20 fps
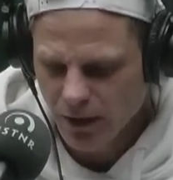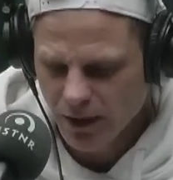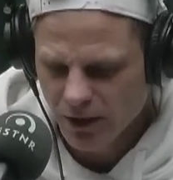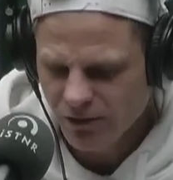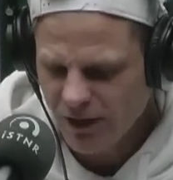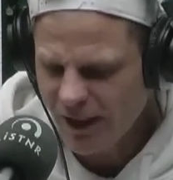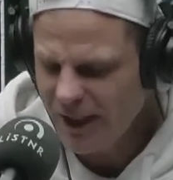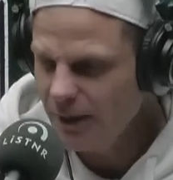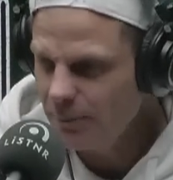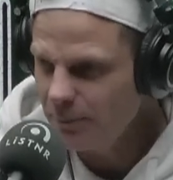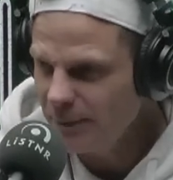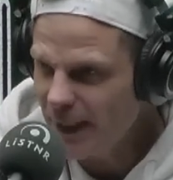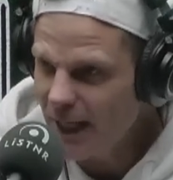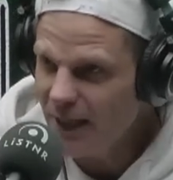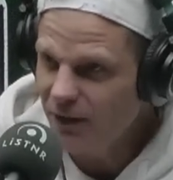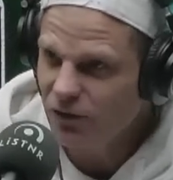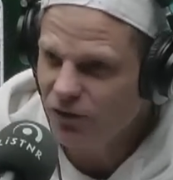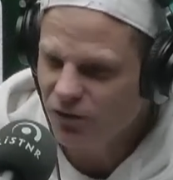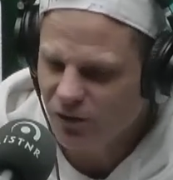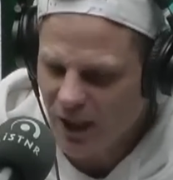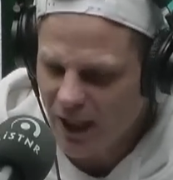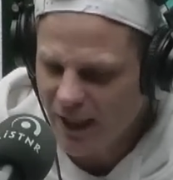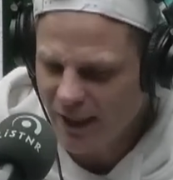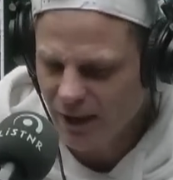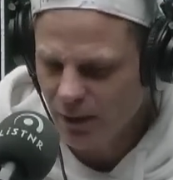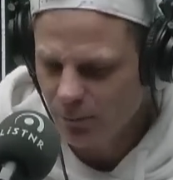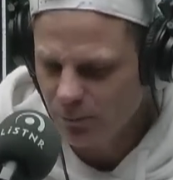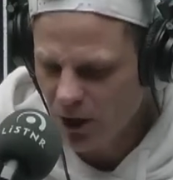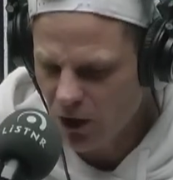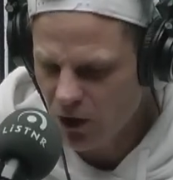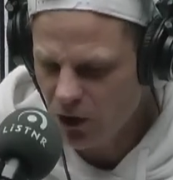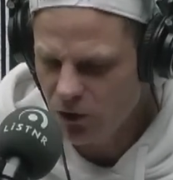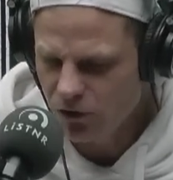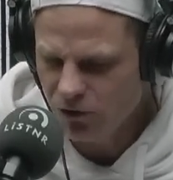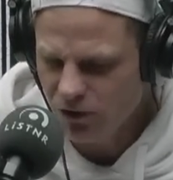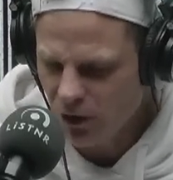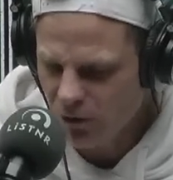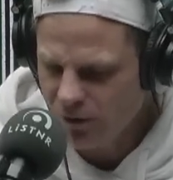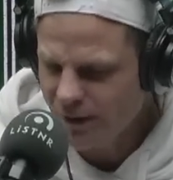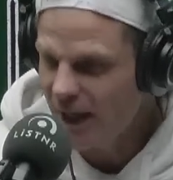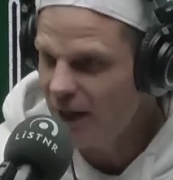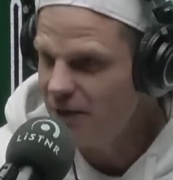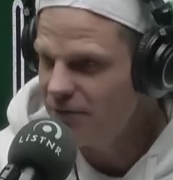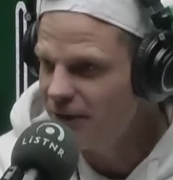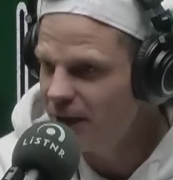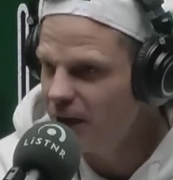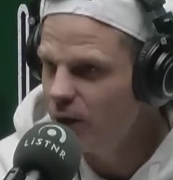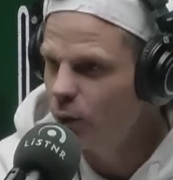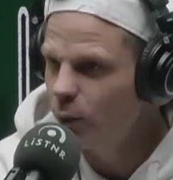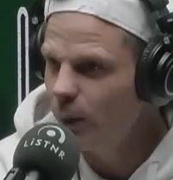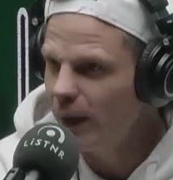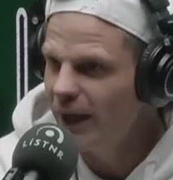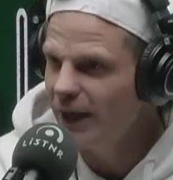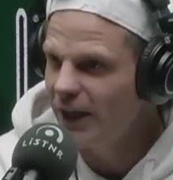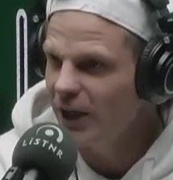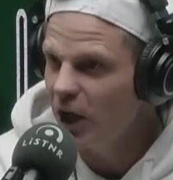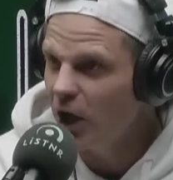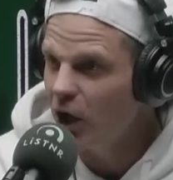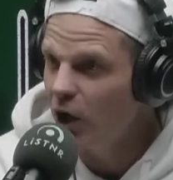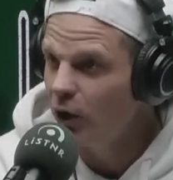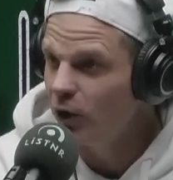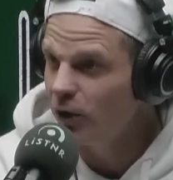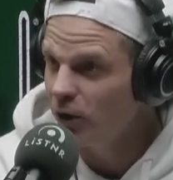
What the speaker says: Team yes, stadium no, tell the AFL where to go.